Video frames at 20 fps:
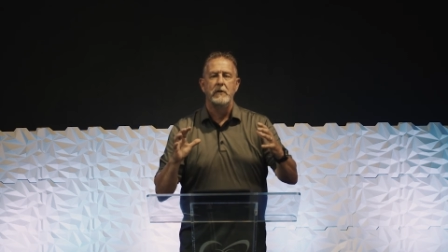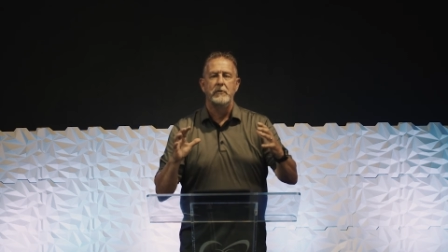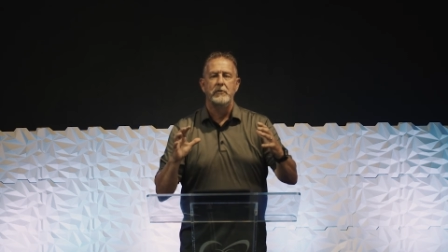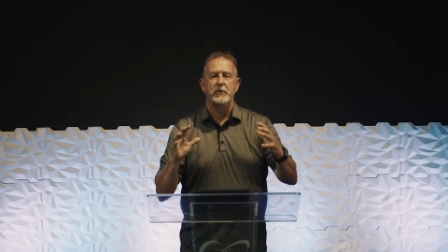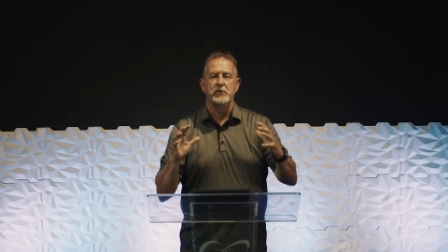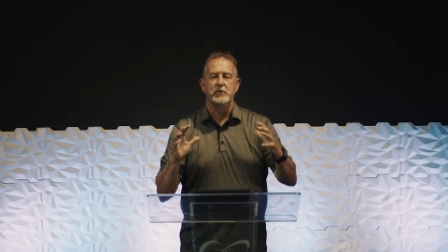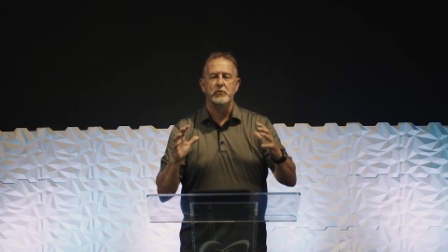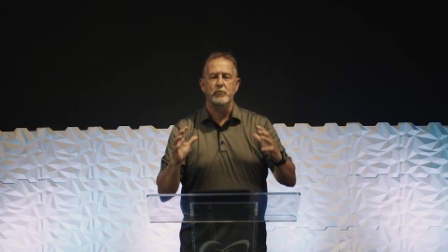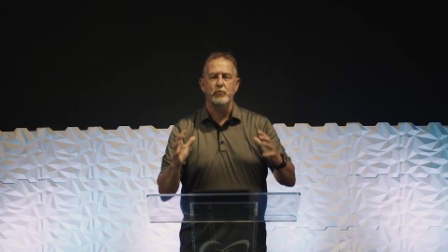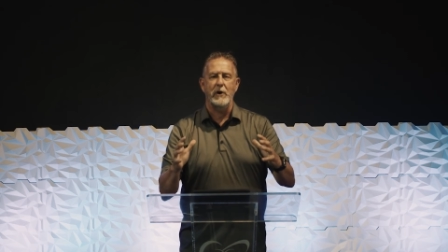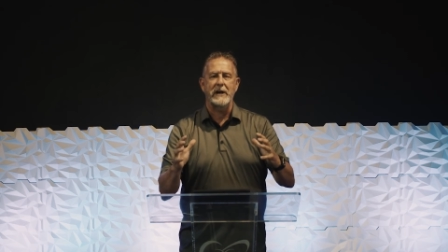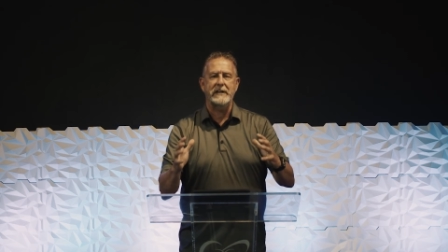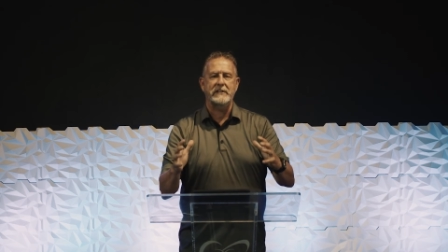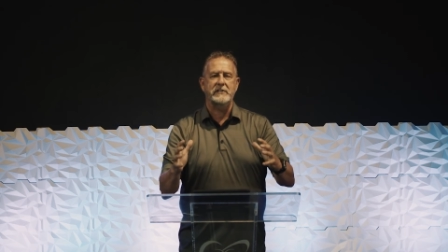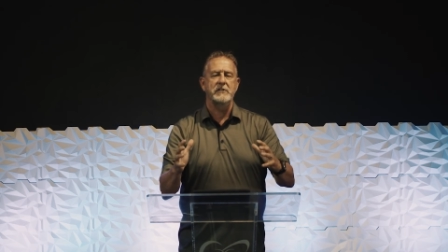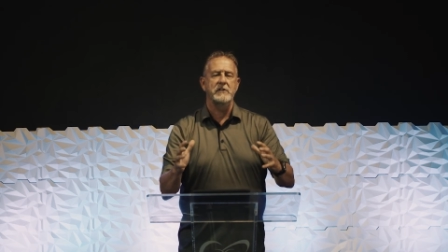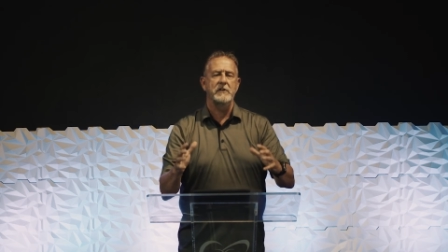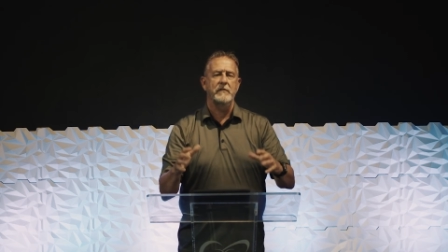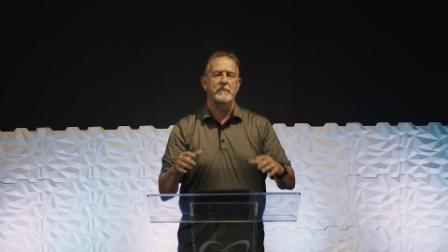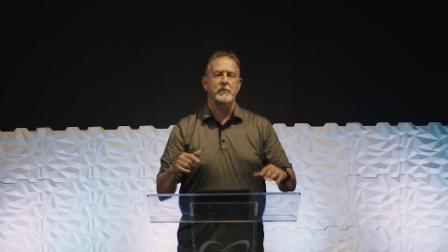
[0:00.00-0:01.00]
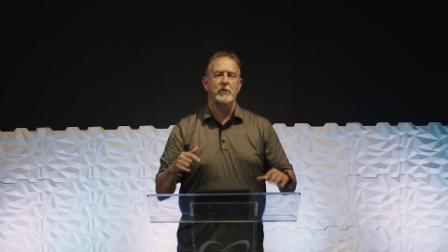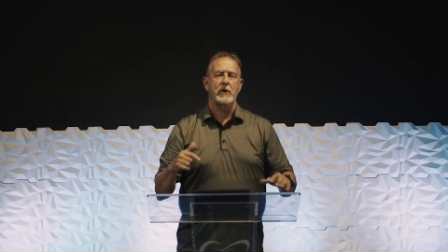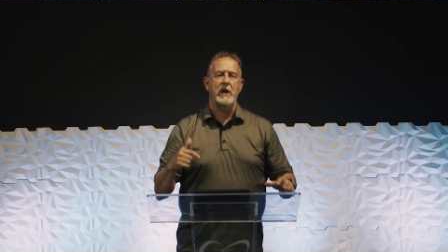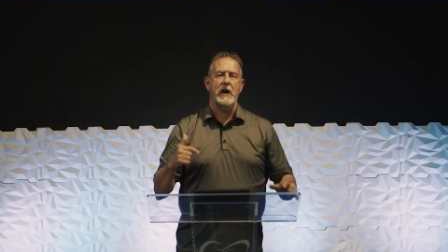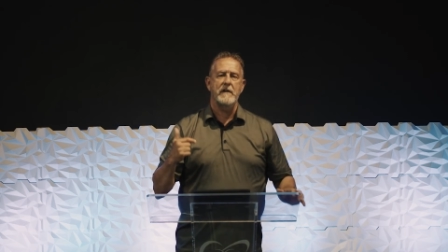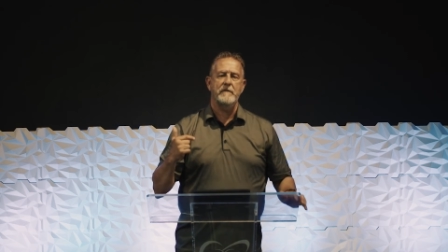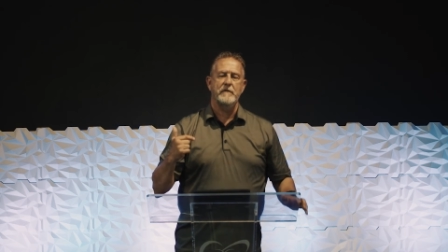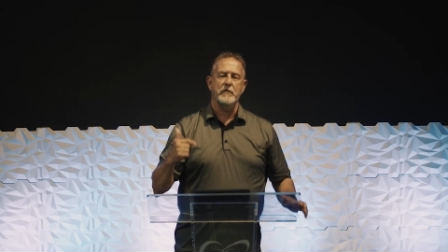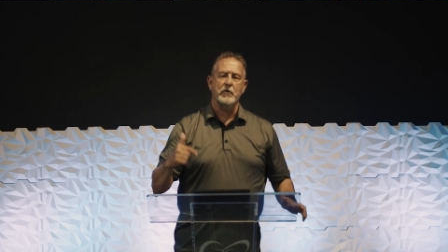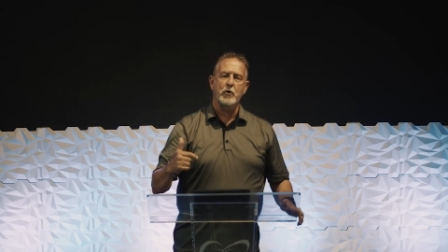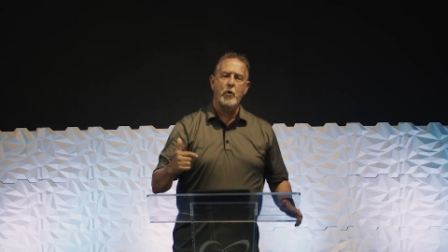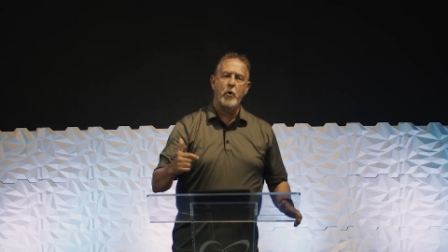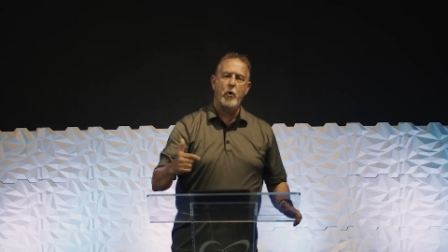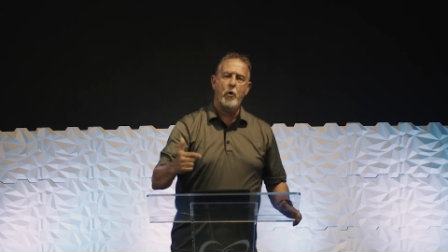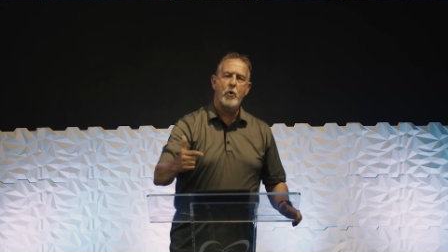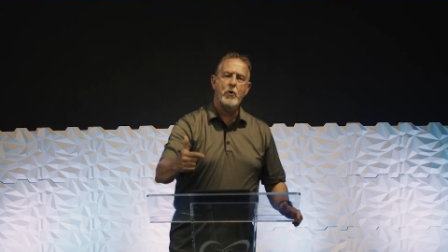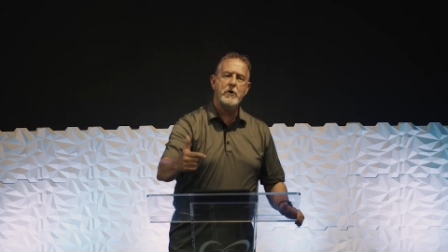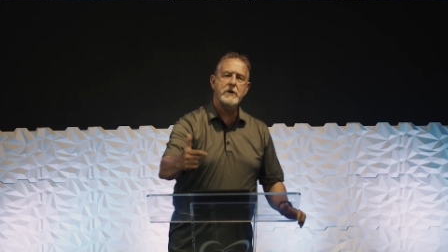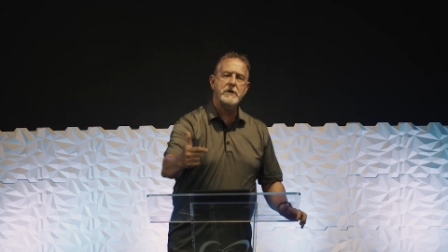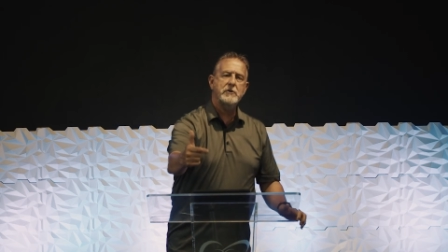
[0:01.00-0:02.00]
the direction of your life
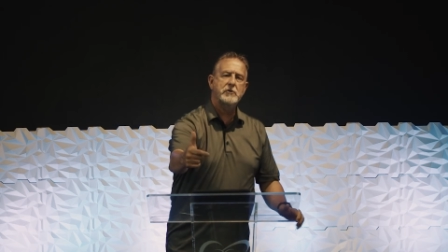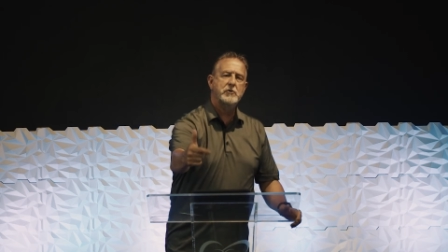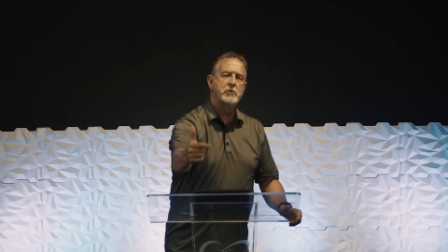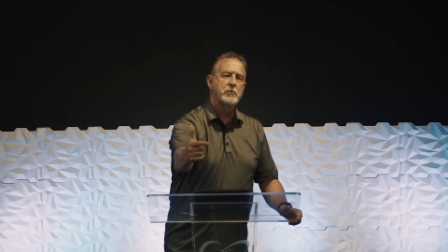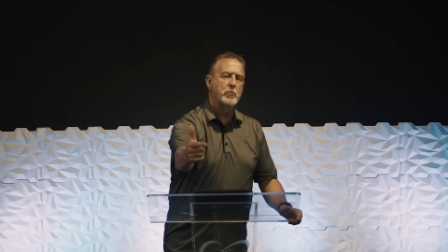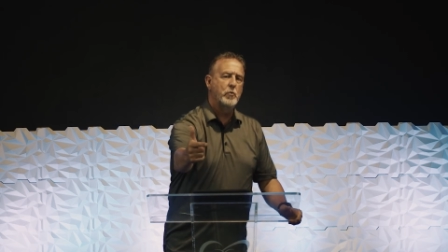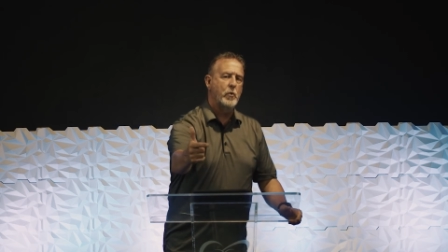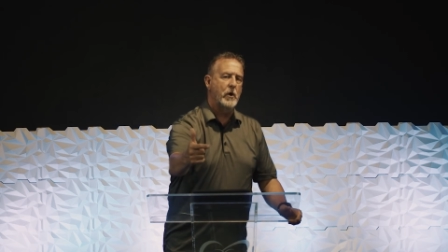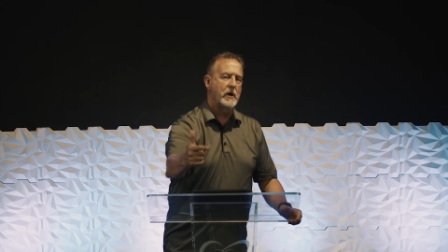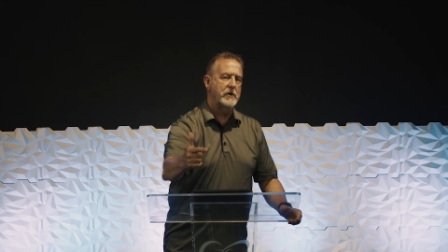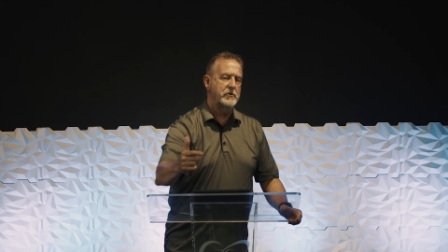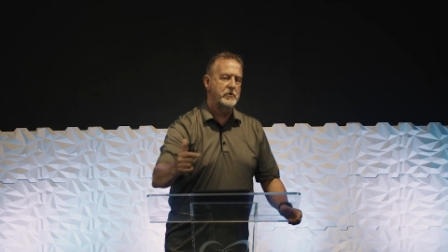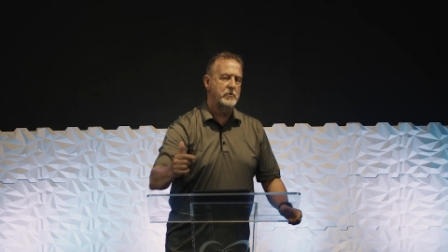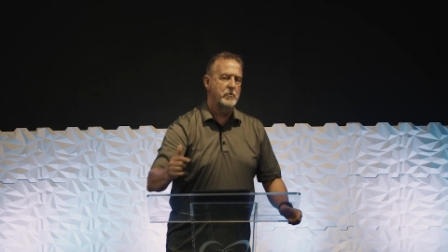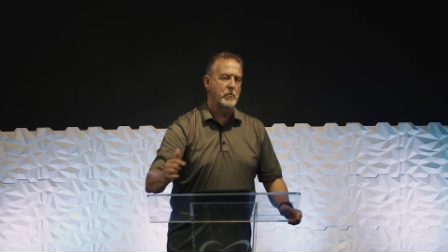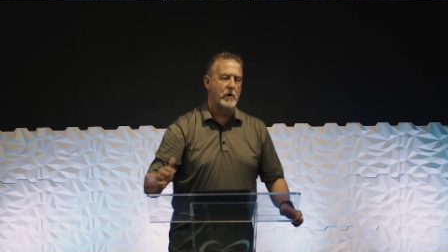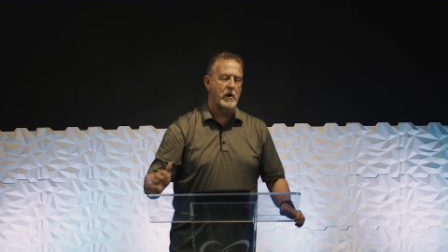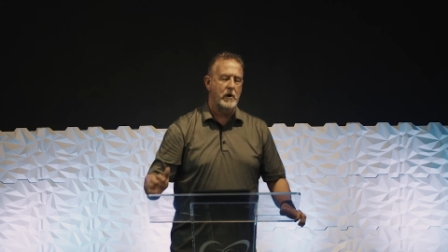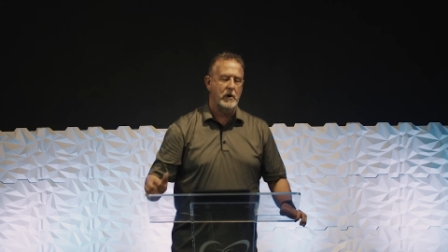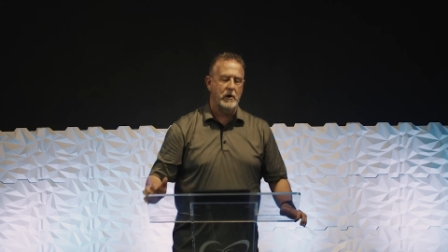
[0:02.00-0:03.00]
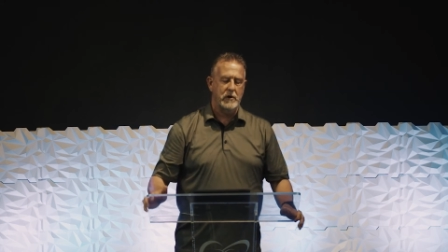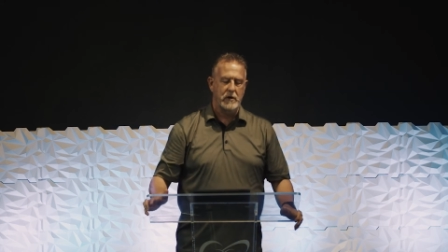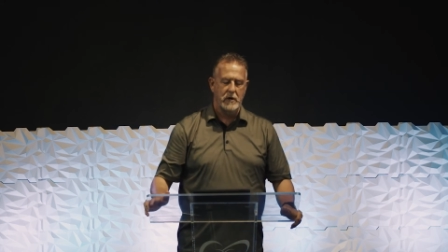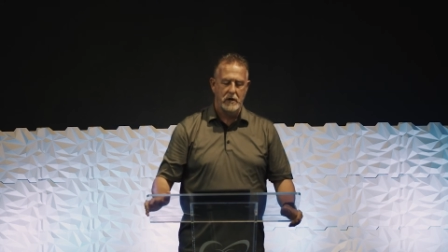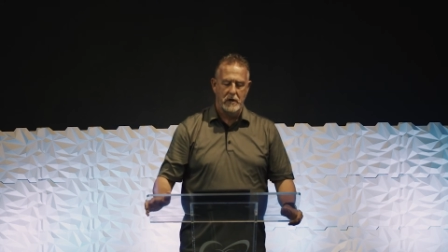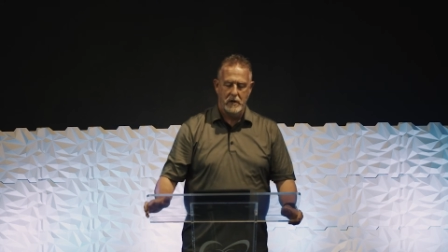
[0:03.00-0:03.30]
according to what you are